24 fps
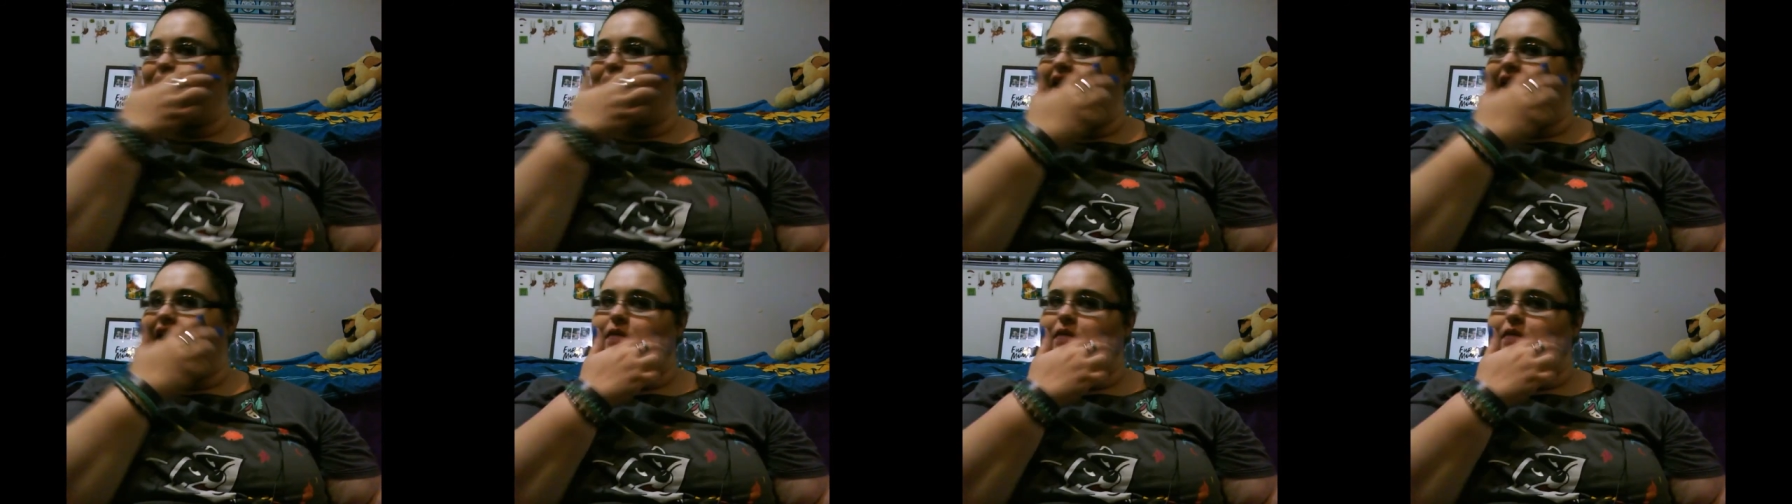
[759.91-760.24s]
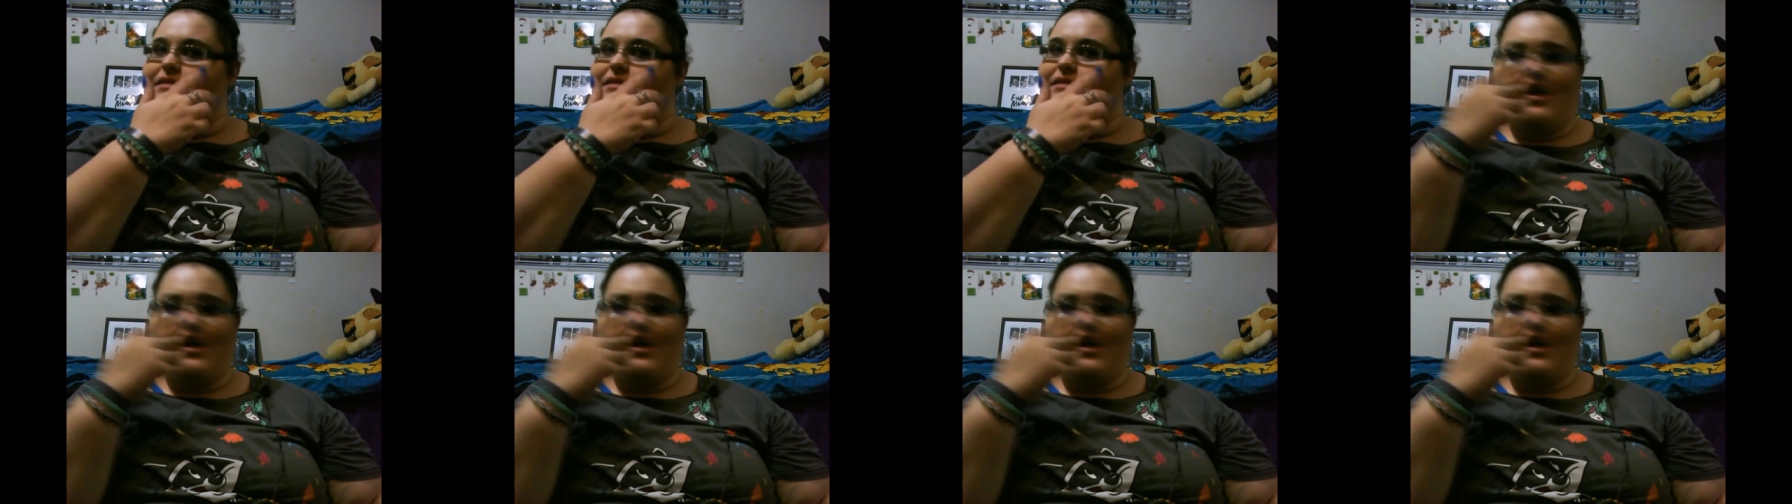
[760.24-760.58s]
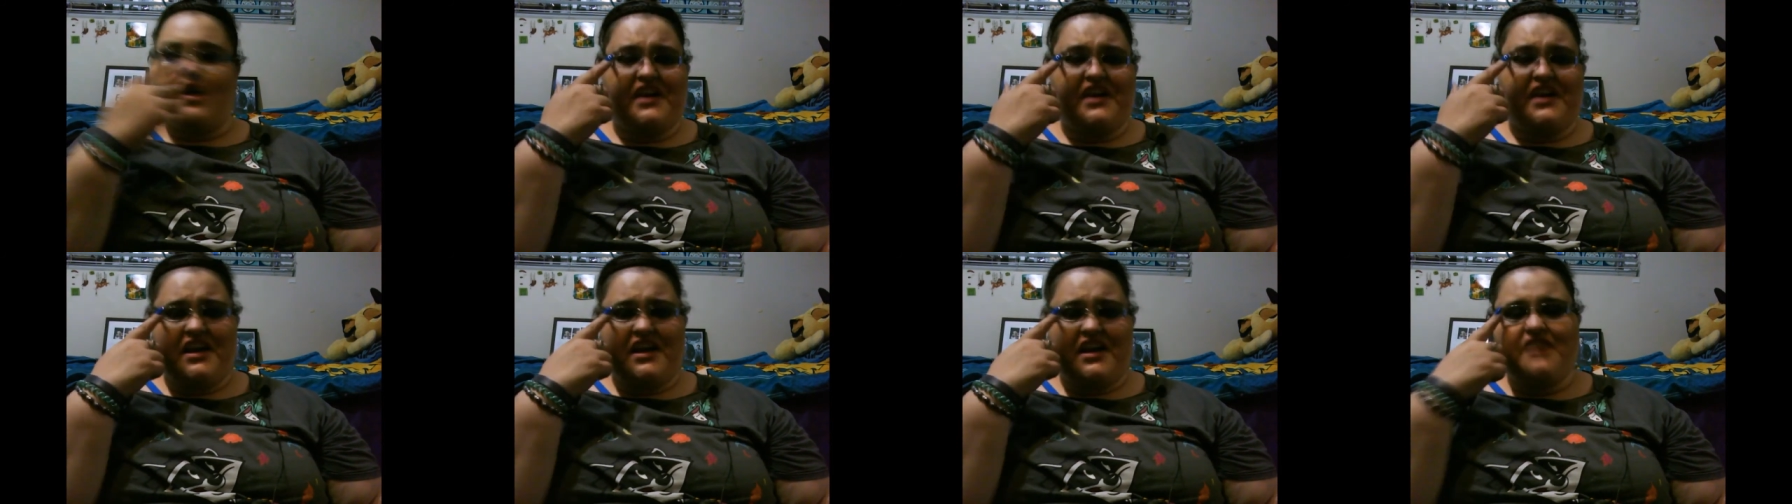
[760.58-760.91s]
and I'm
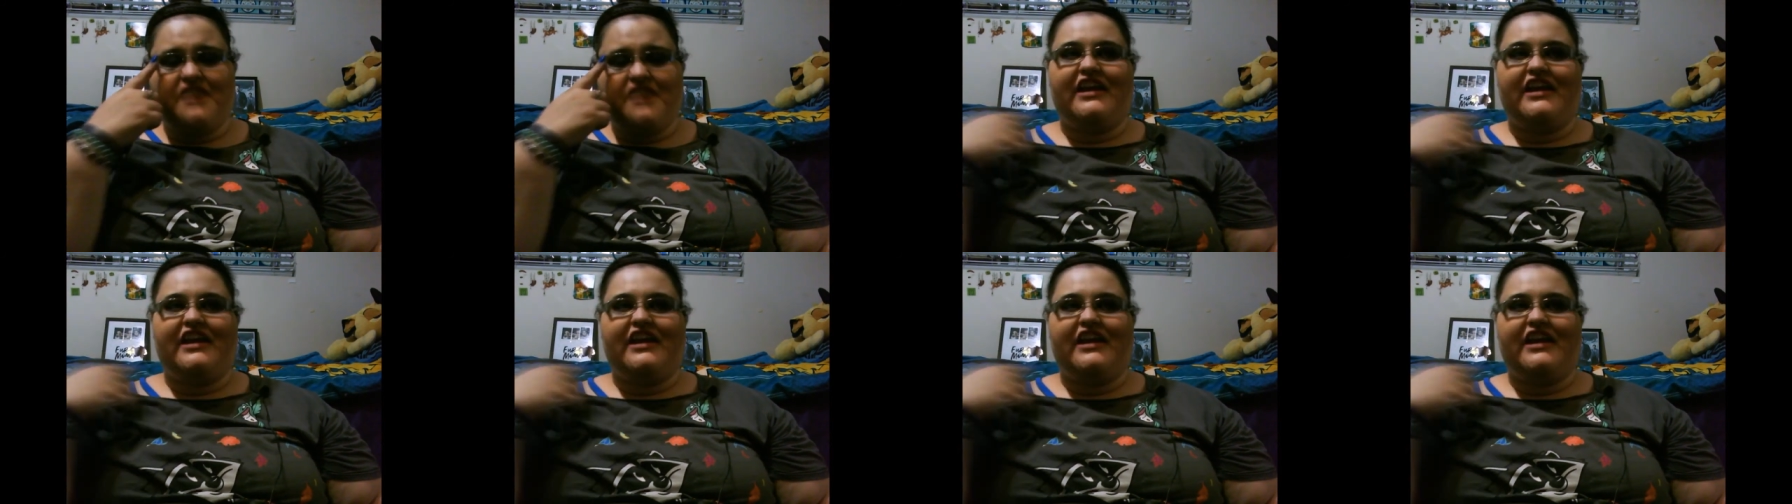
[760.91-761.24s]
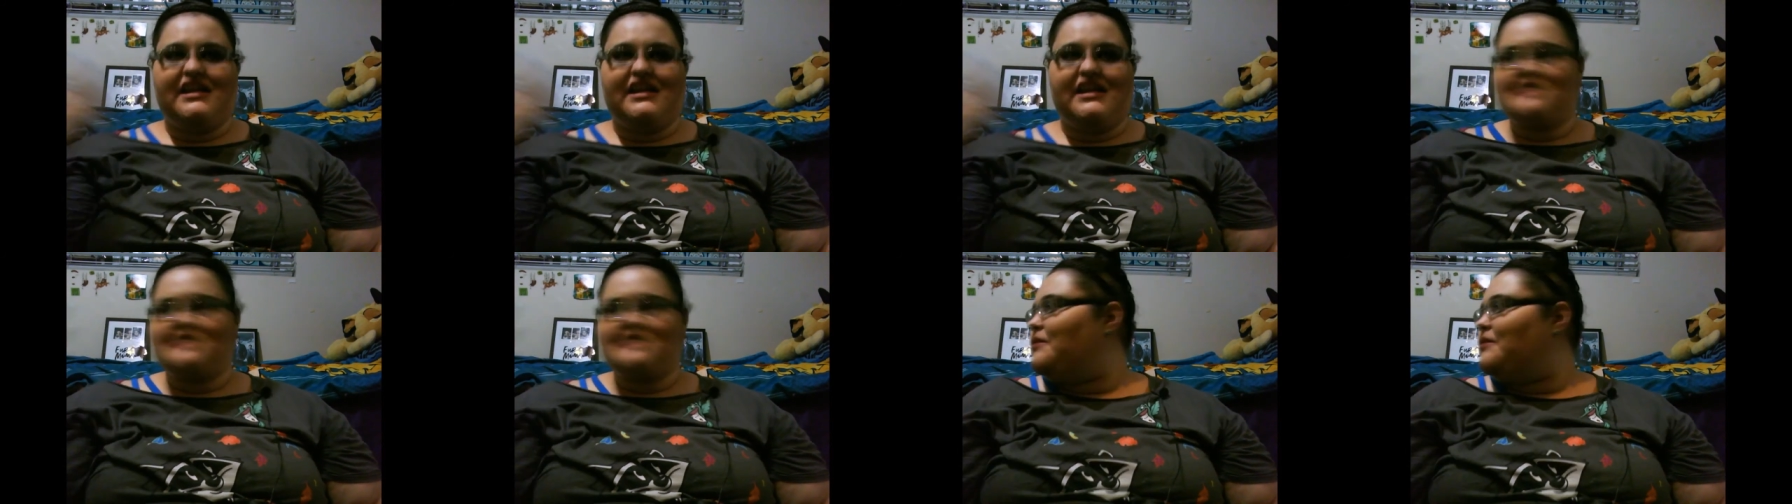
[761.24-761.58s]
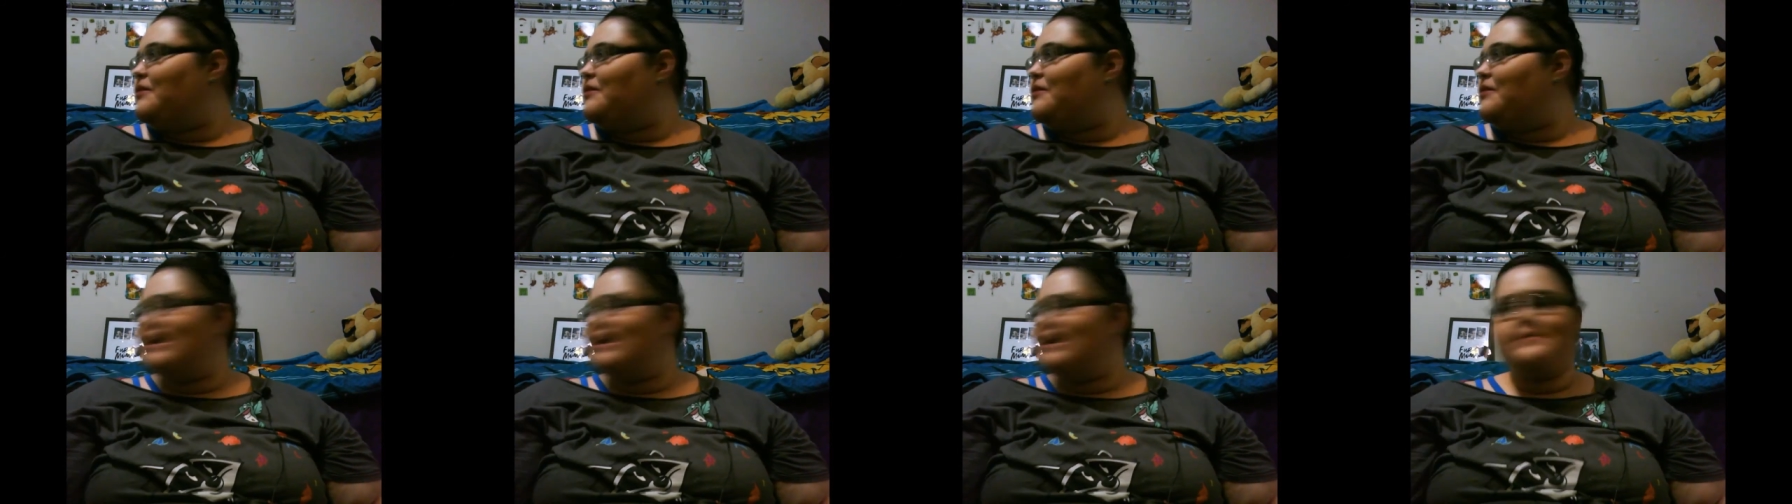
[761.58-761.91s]
sorry if it is
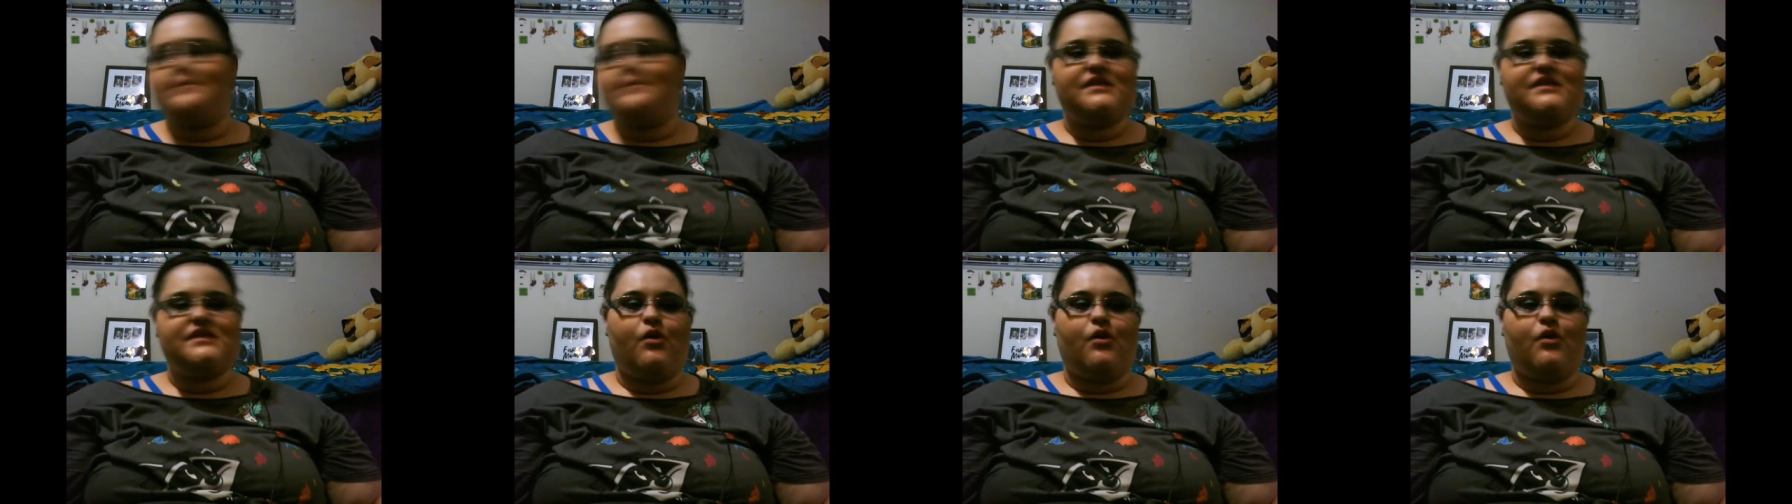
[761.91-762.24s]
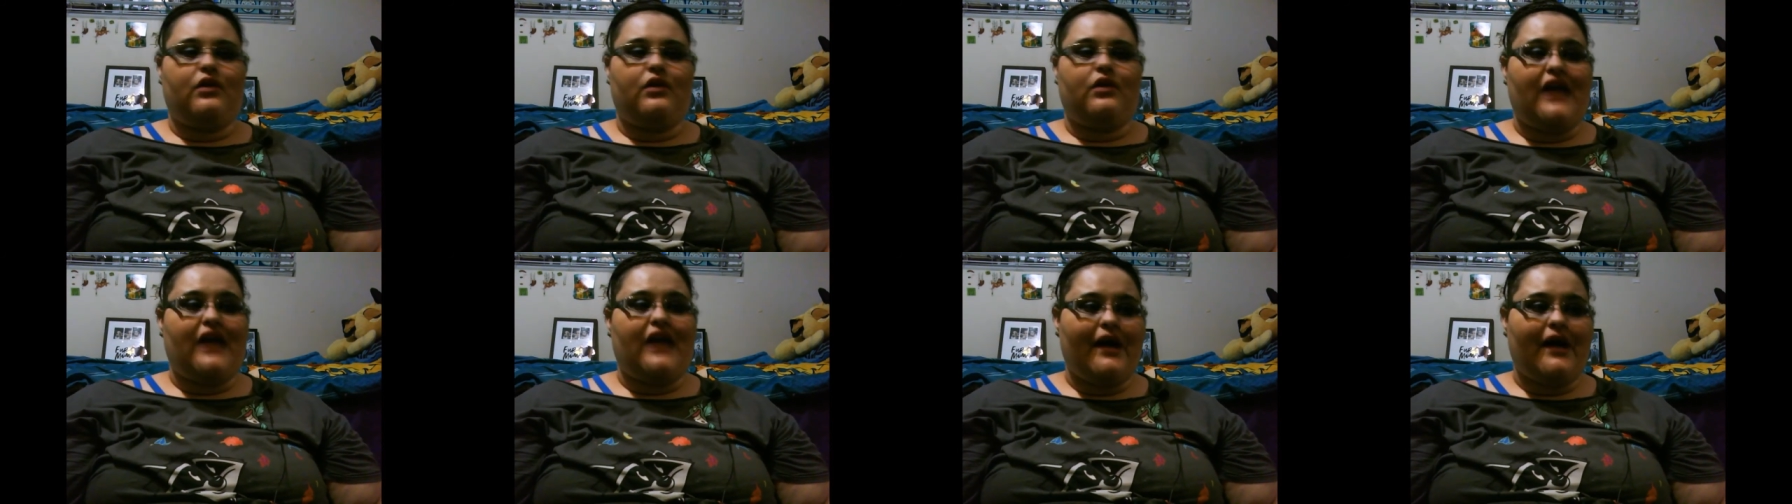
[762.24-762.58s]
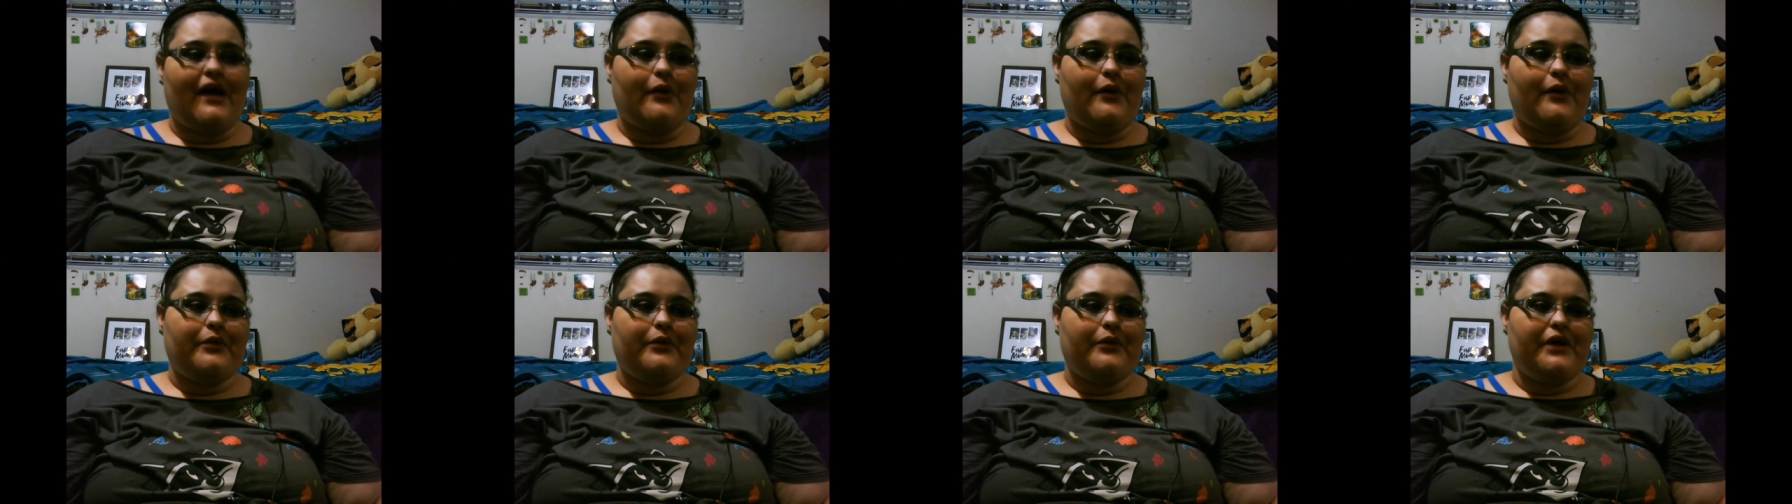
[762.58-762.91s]
coming up so
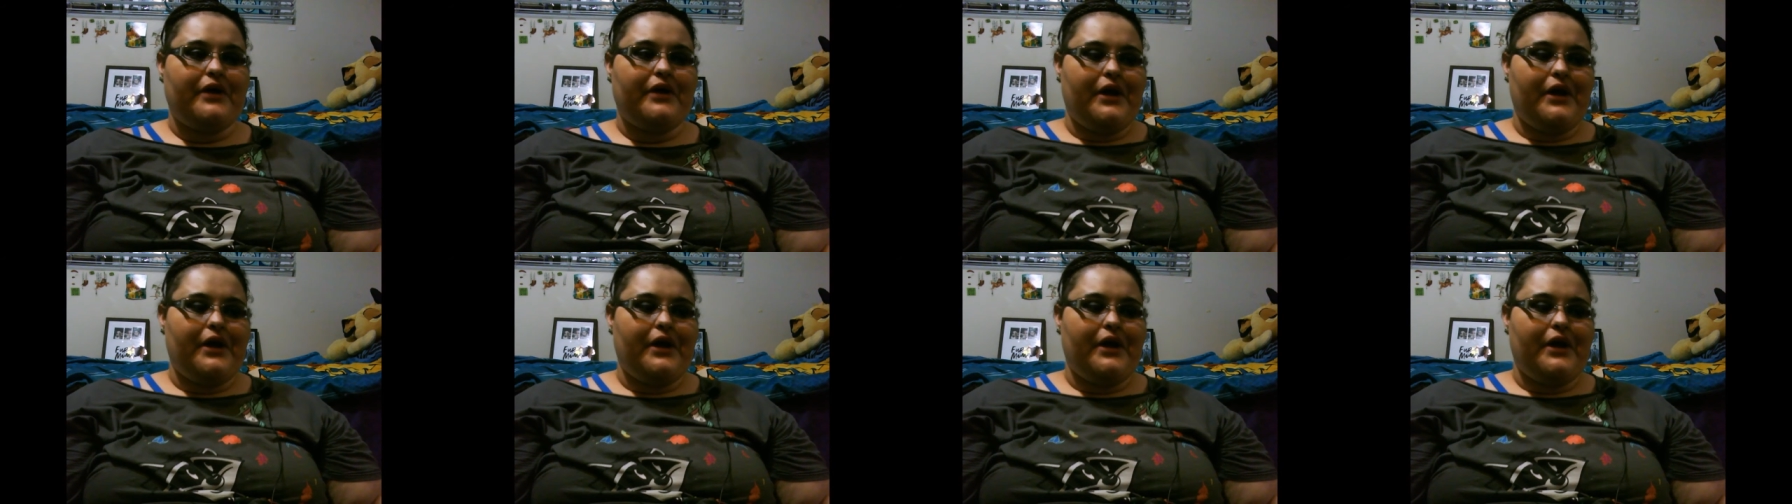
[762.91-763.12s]
loud.